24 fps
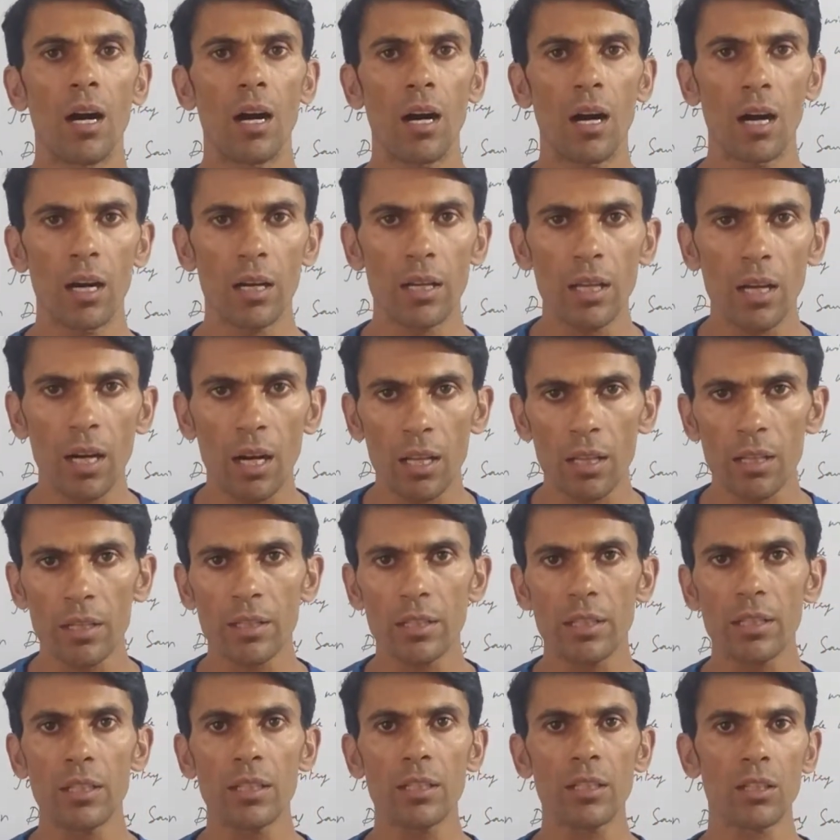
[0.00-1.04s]
I
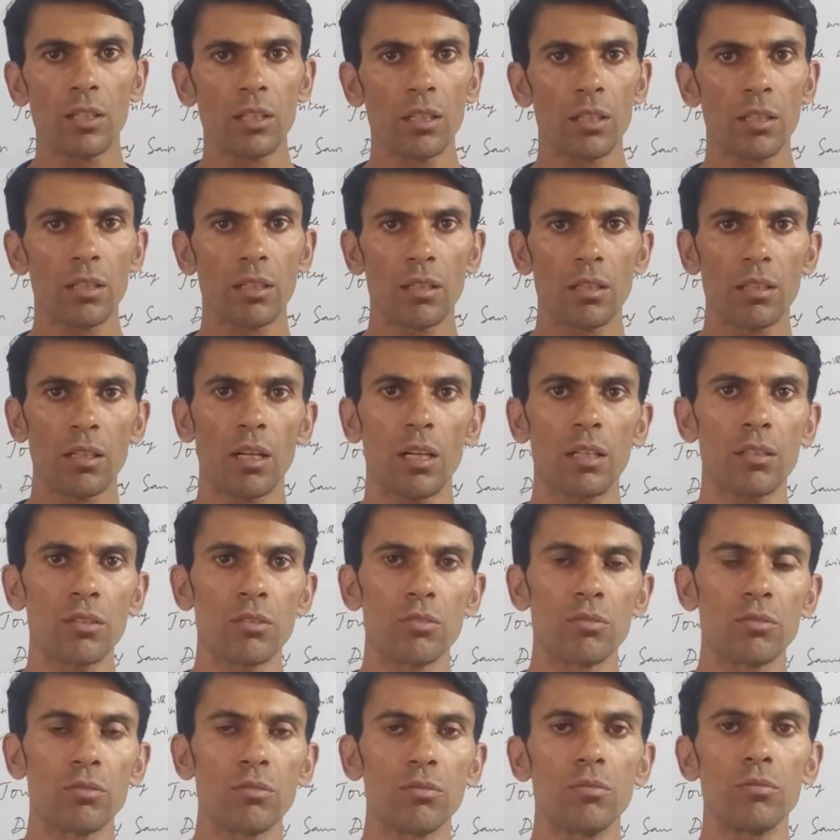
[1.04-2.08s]
already taught
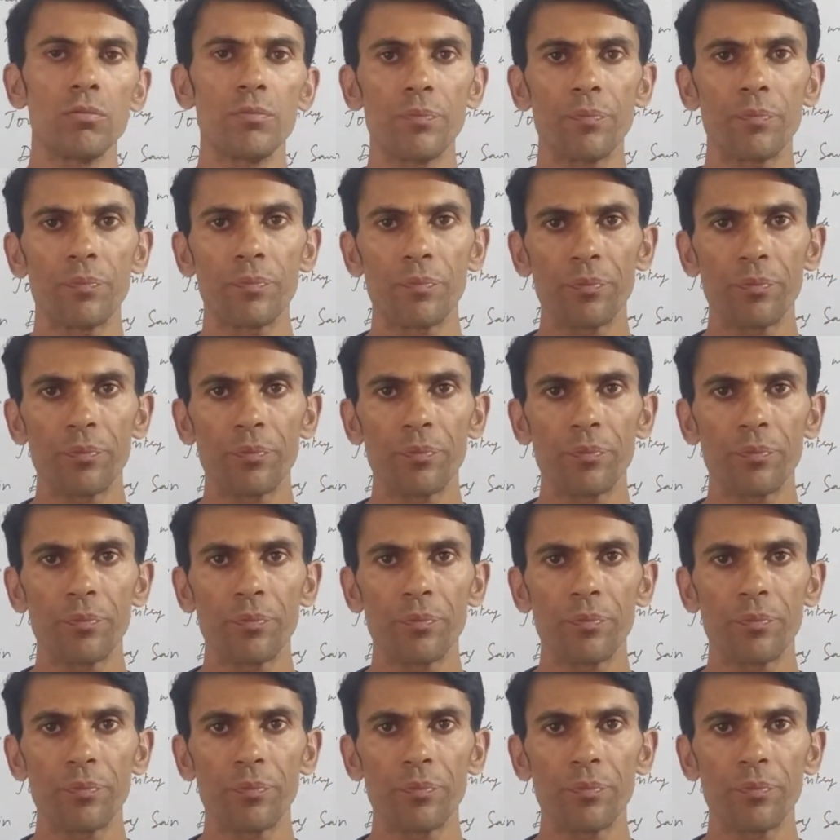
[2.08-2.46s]
you